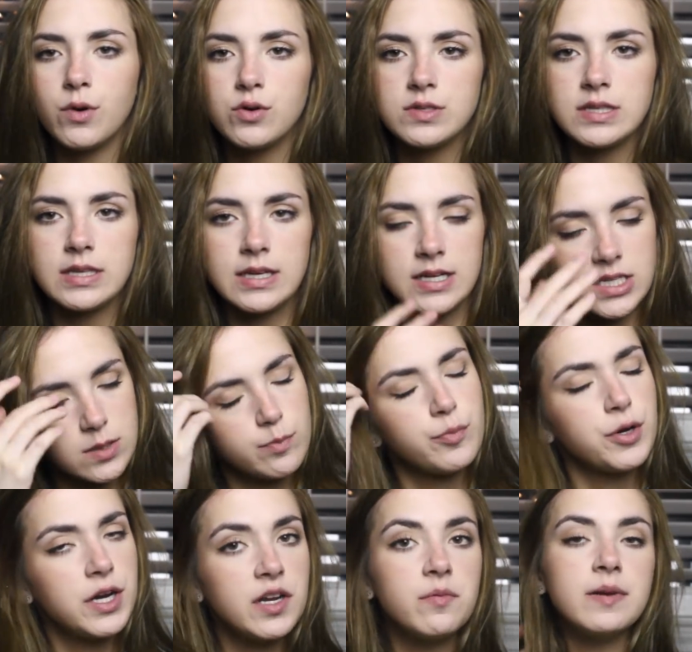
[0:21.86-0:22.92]
mostly it's
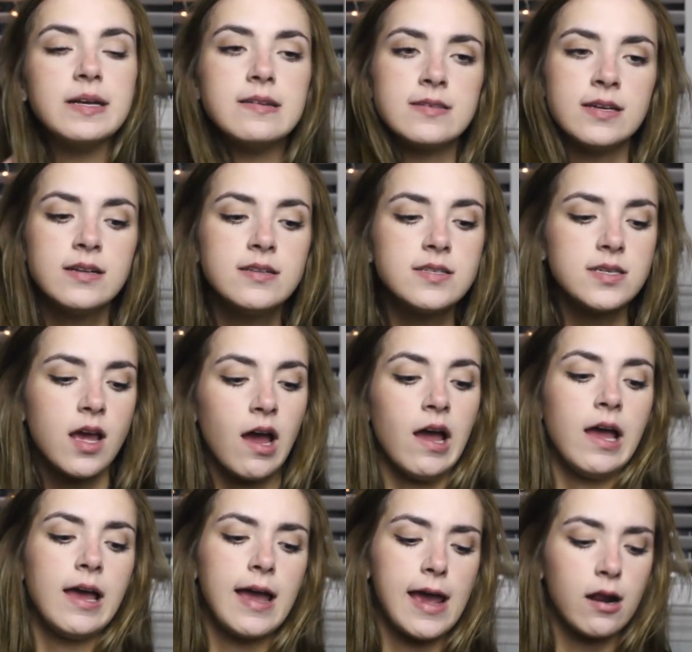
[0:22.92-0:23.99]
pretty recent
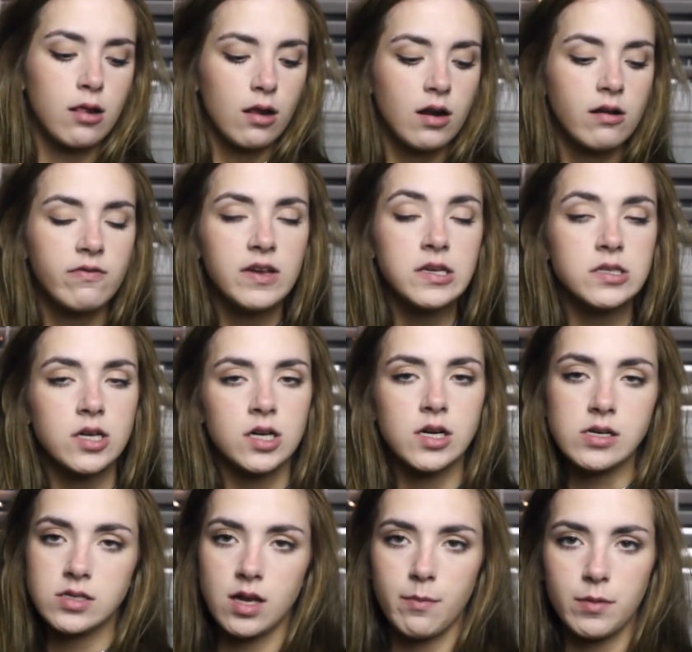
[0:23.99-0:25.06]
and a lot of these
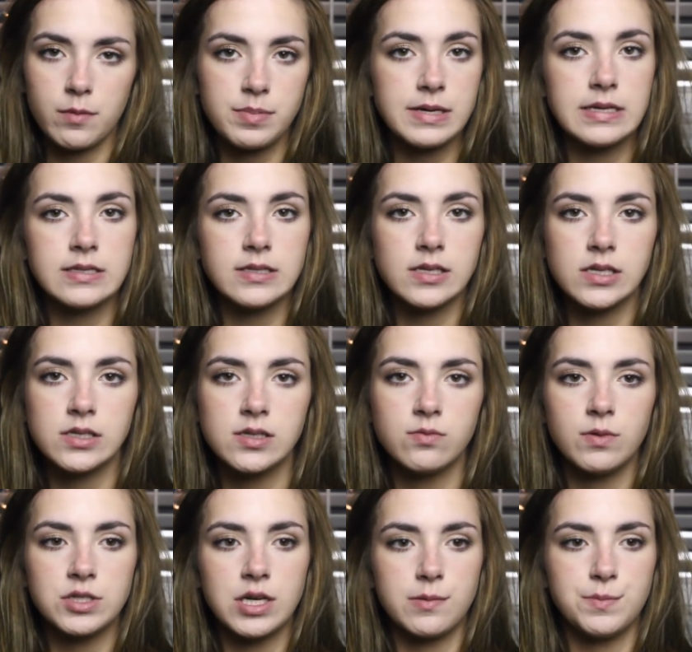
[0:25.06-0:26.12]
are summer pieces
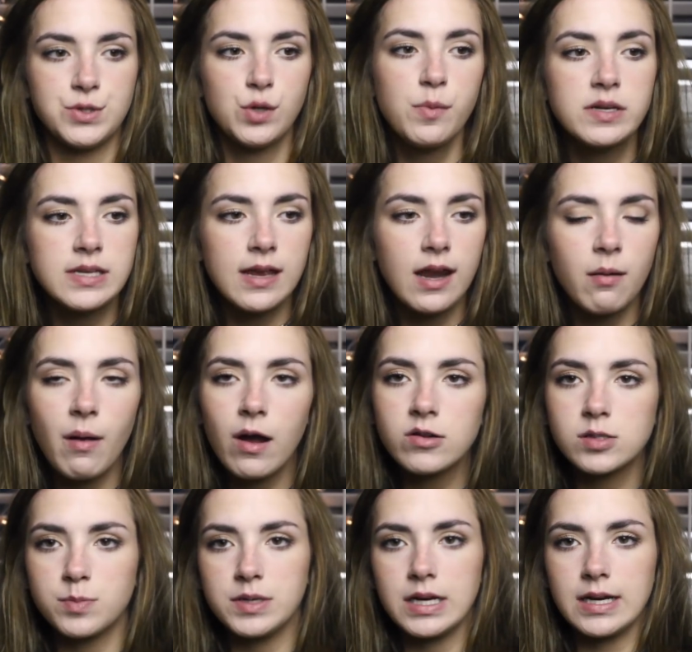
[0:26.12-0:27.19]
which I'm super excited
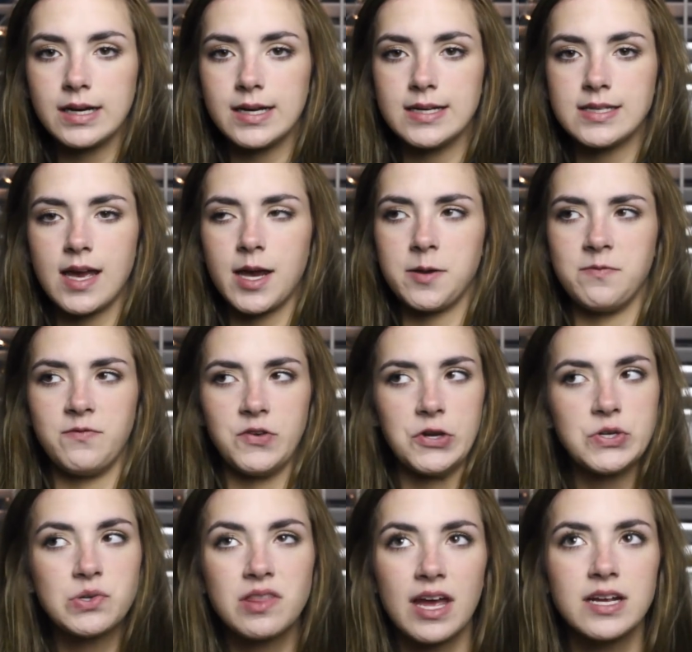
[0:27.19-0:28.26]
about because I am
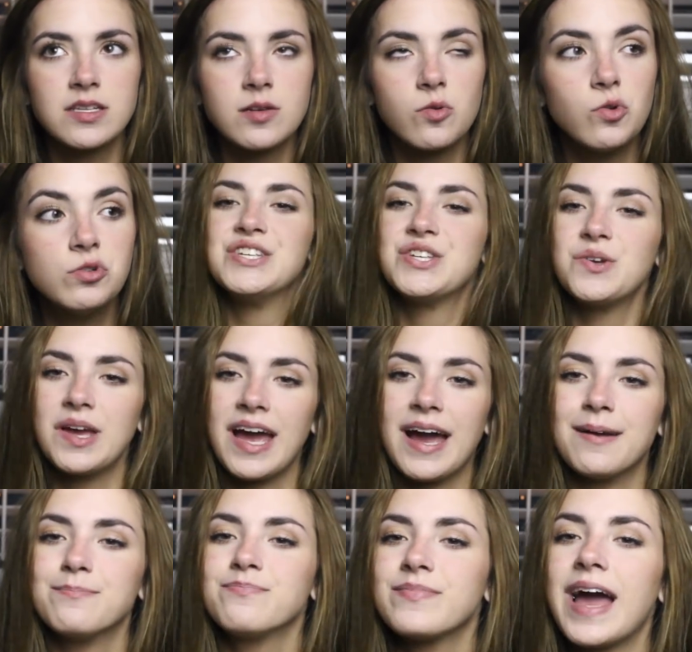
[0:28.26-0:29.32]
finished with high school. So
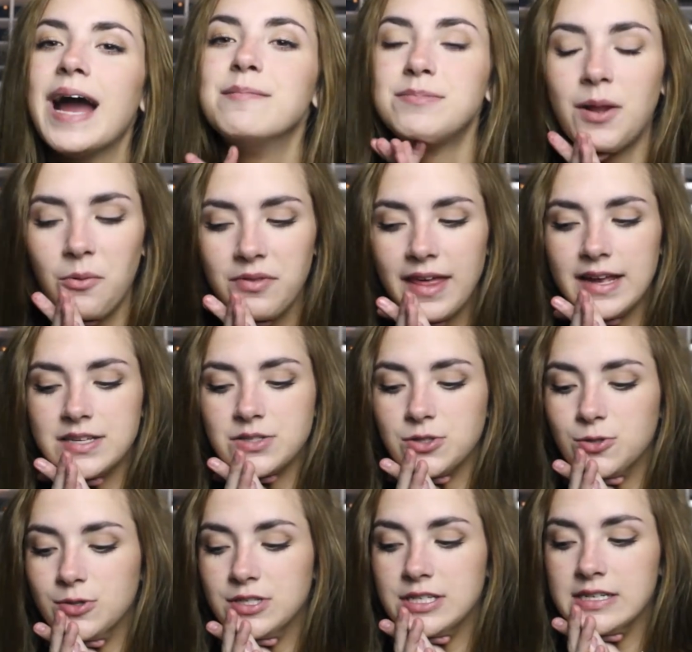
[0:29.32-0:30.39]
yeah, I'm done with high
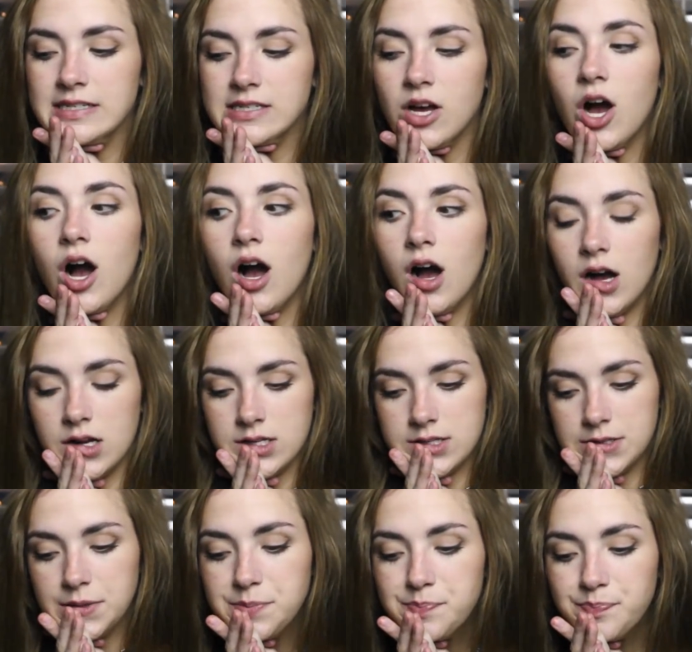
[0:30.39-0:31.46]
school which is
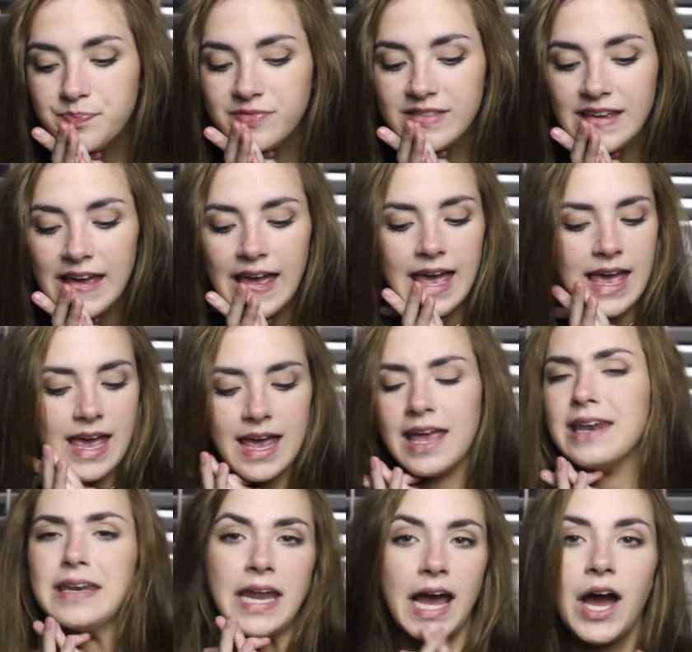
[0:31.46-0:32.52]
awesome
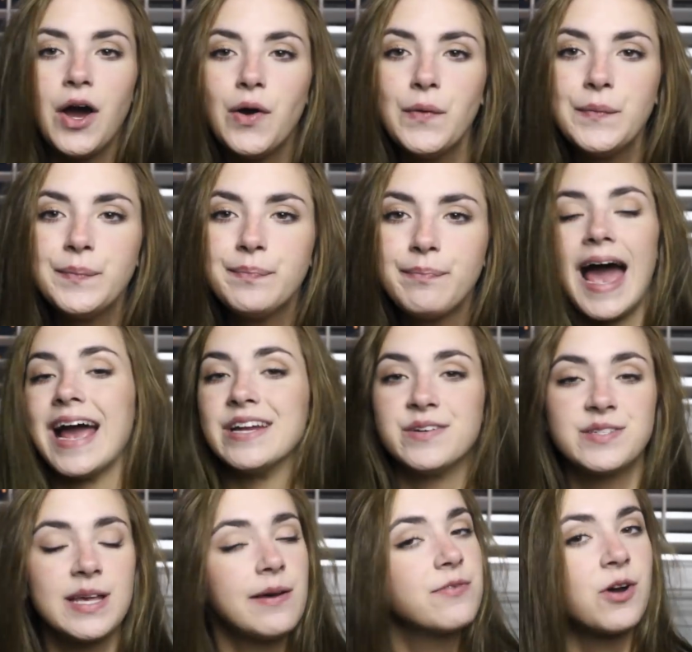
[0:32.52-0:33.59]
and now I
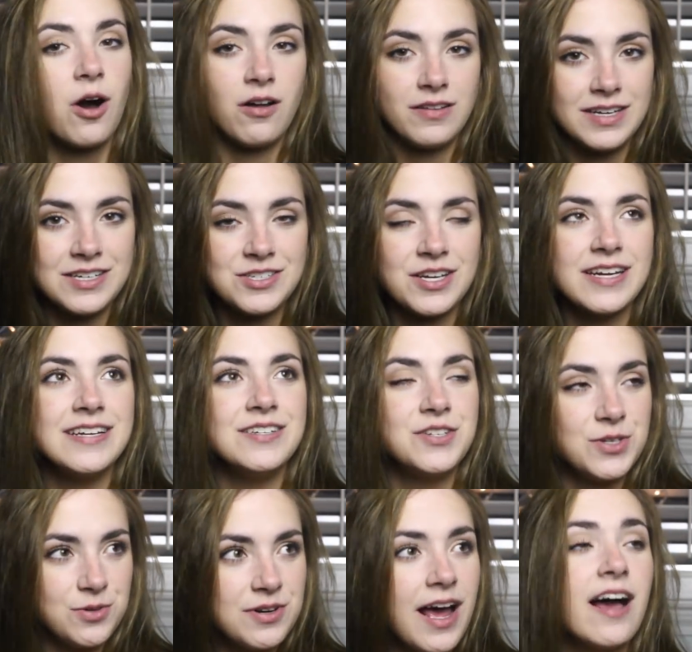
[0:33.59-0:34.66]
just have college. In
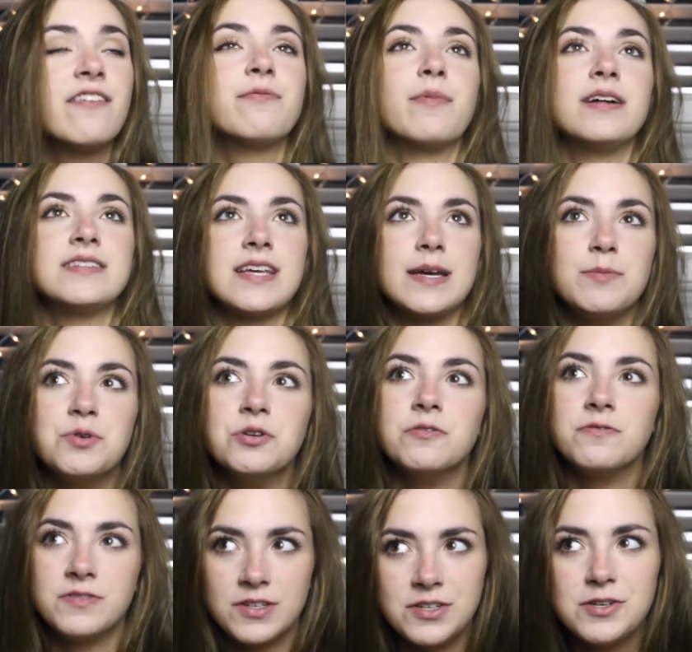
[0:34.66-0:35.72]
two and a half months I
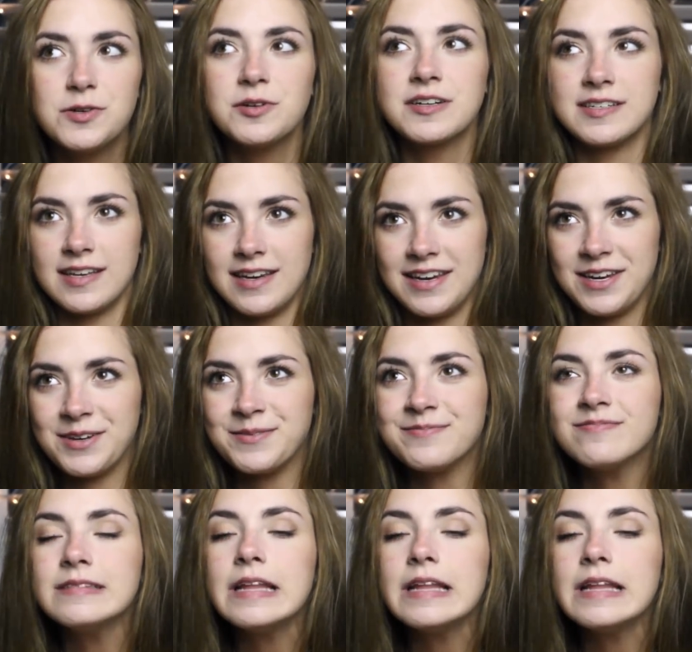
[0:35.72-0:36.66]
moved to New York City